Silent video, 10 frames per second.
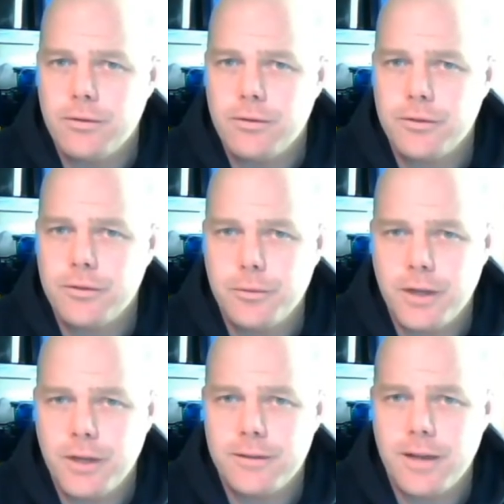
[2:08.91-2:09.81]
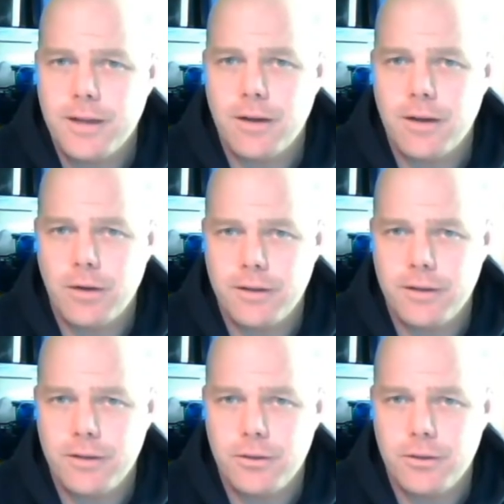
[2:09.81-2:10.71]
subject categorization,